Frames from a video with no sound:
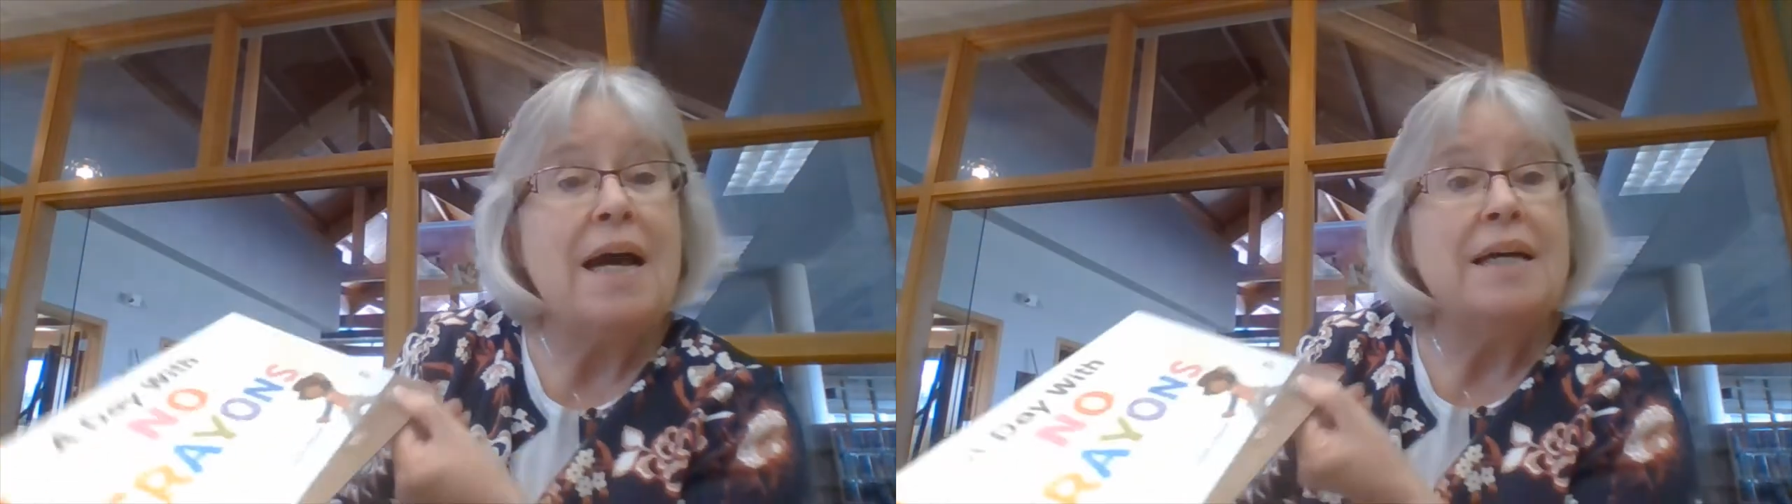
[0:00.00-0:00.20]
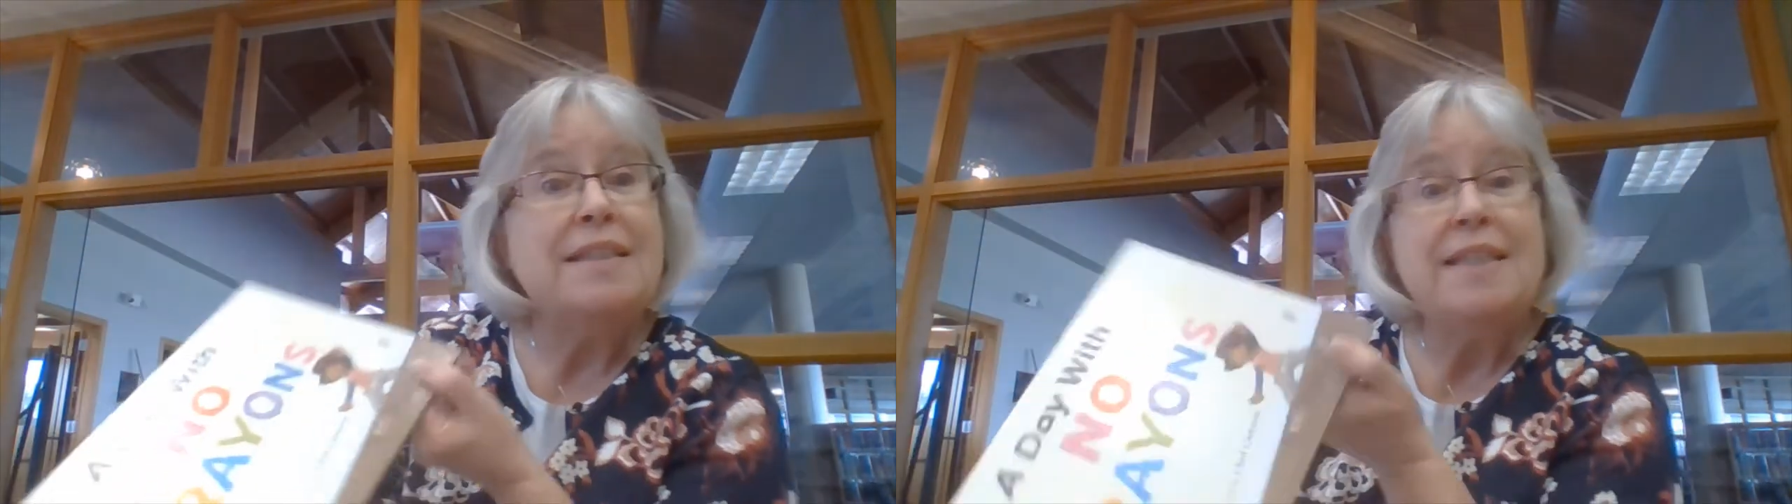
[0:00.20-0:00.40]

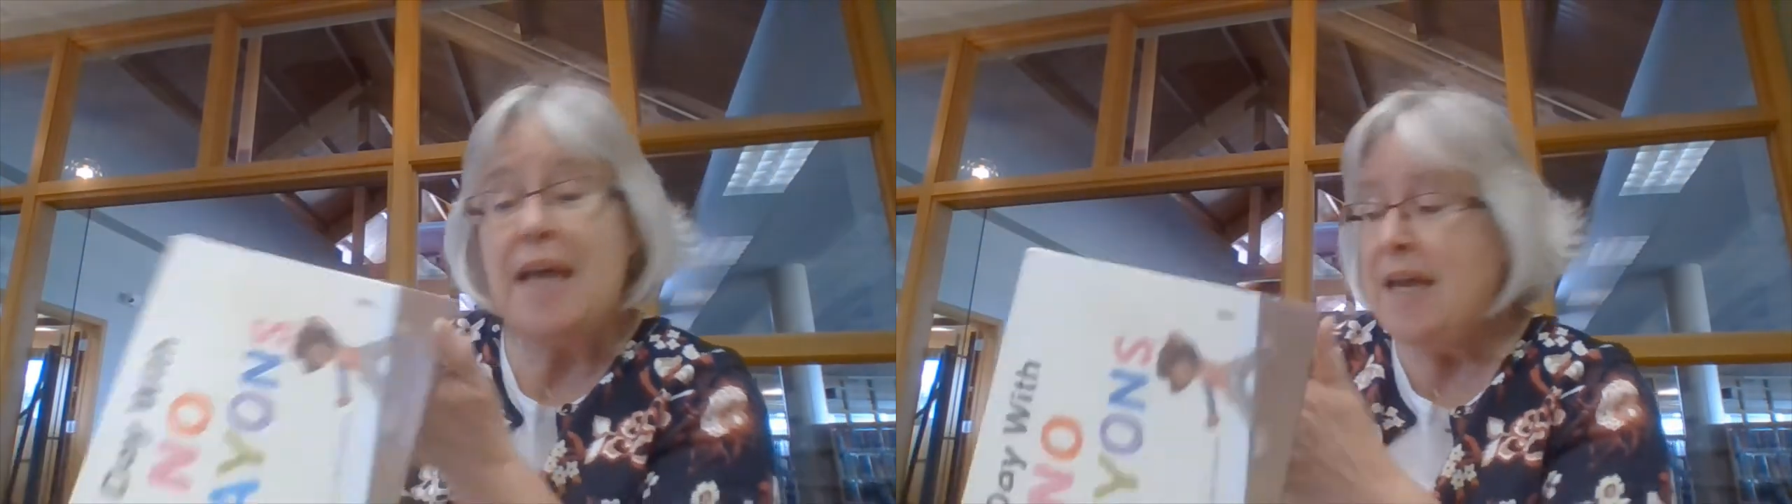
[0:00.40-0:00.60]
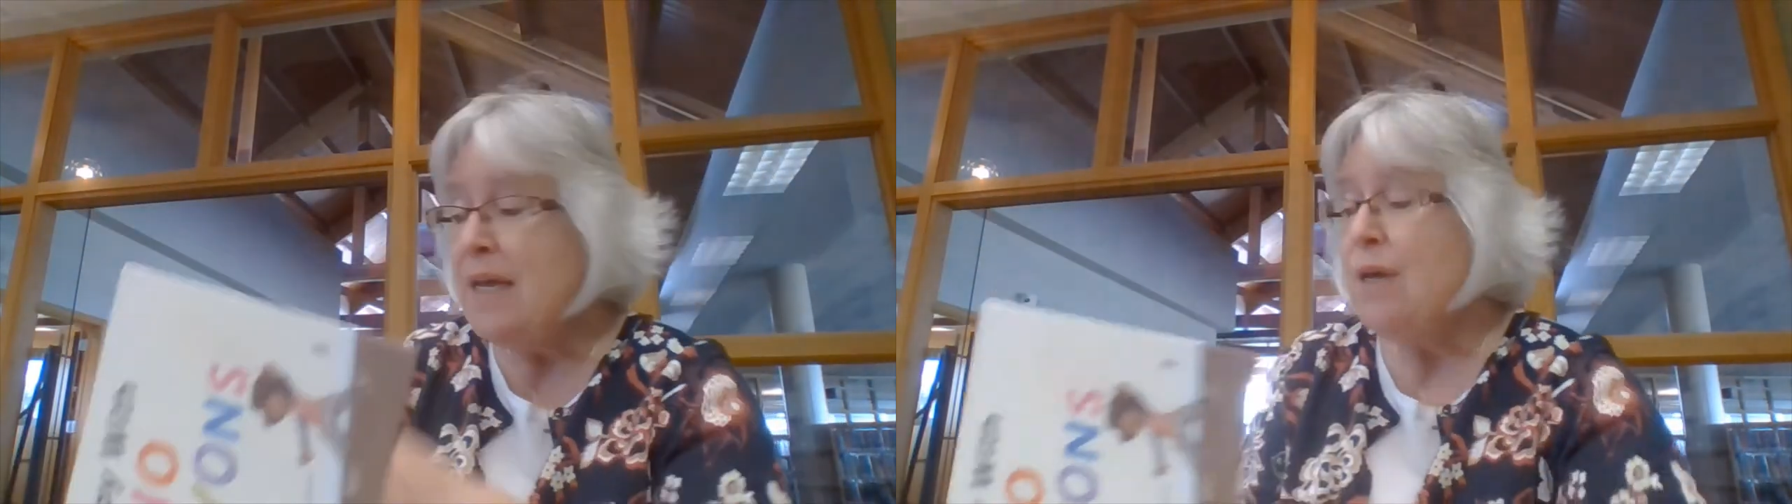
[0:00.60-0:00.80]
A
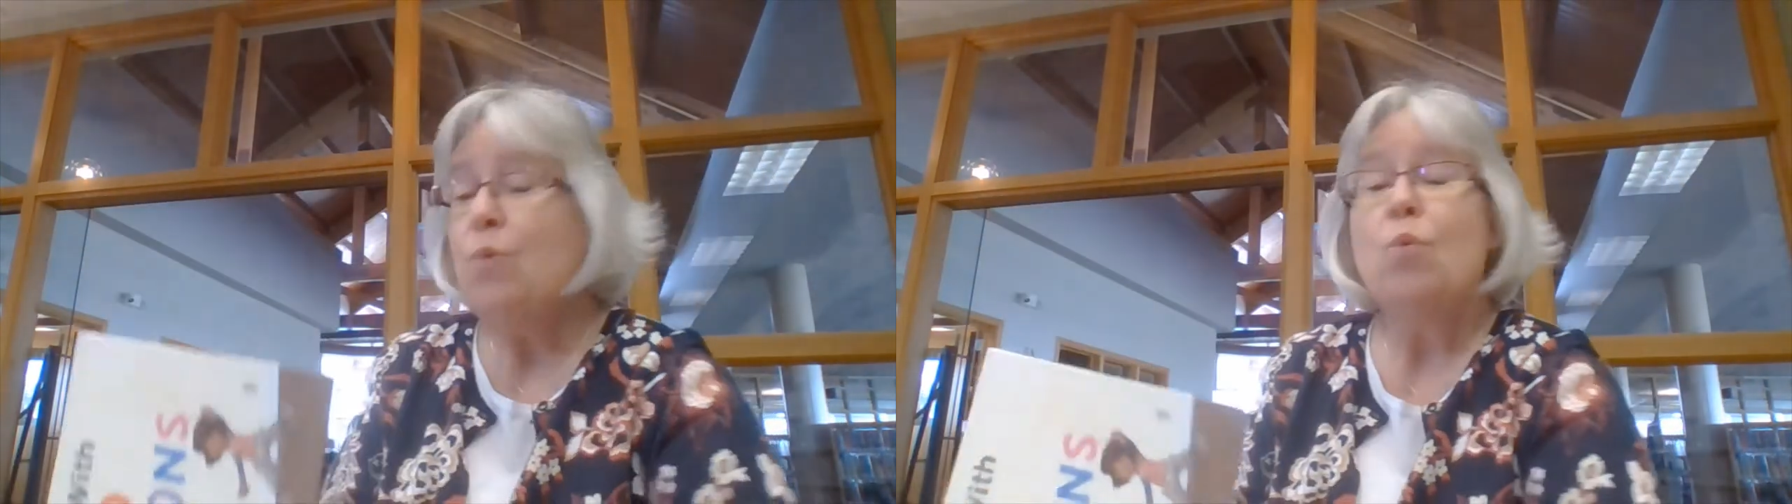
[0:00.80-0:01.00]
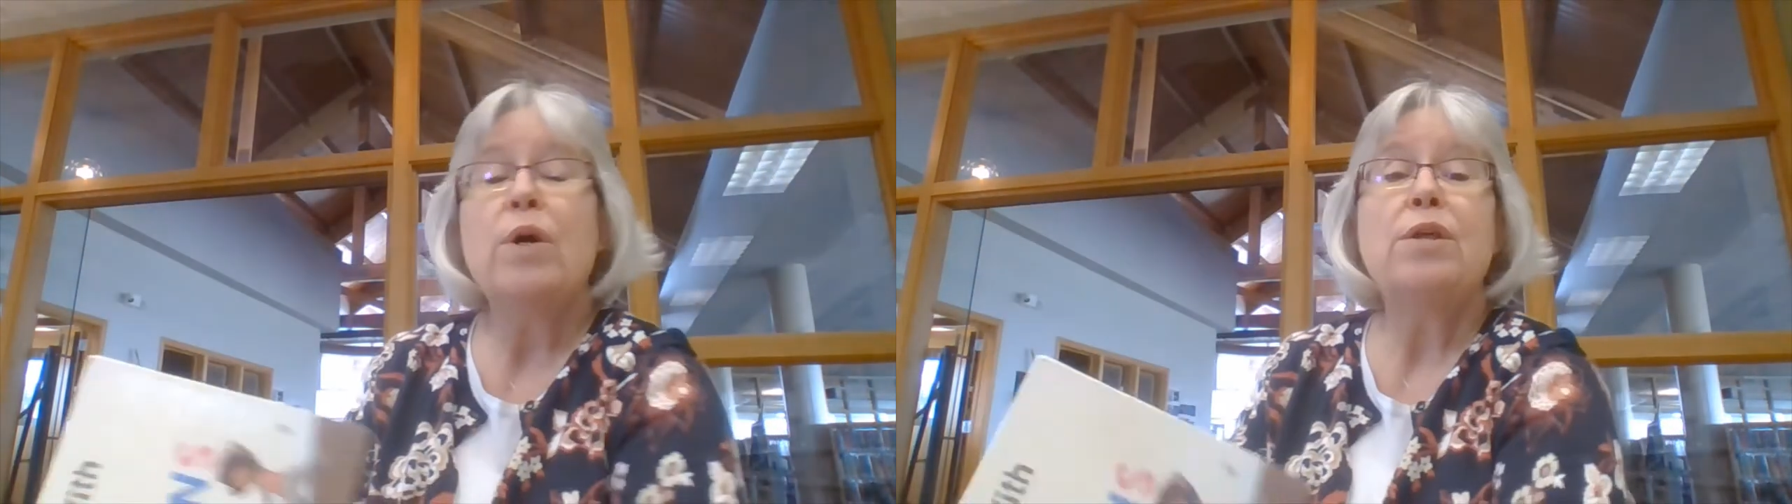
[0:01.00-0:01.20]
Day
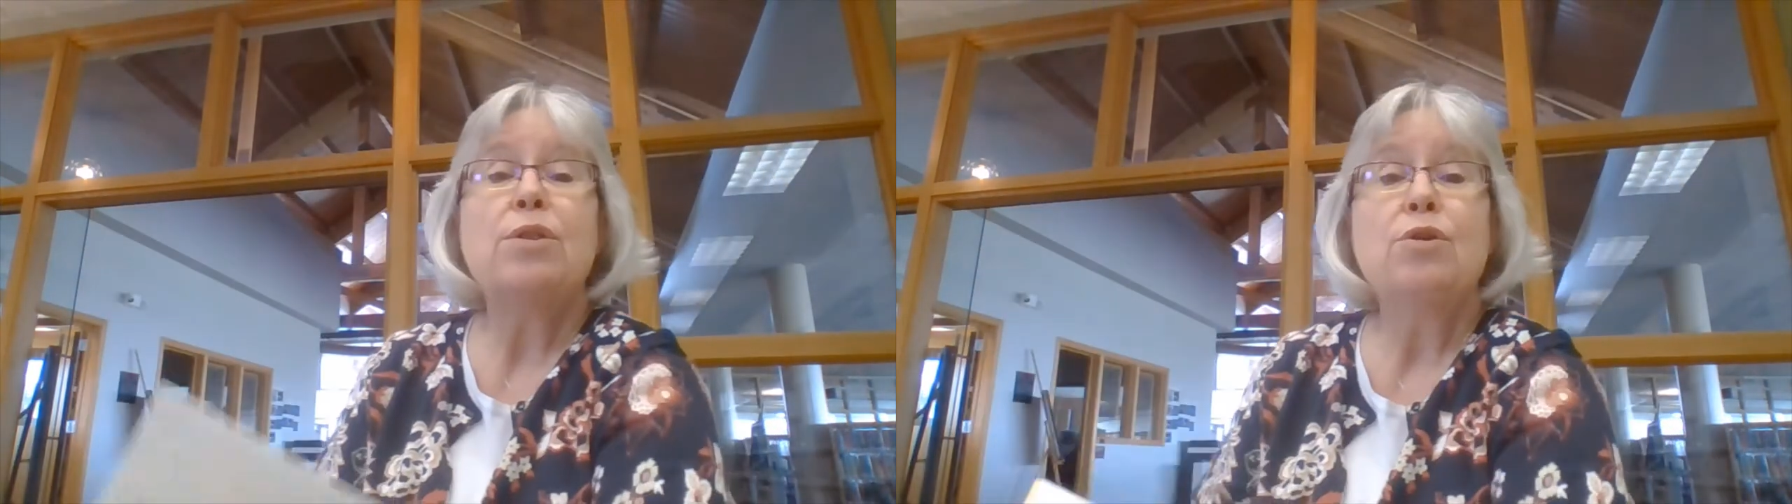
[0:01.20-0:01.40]
with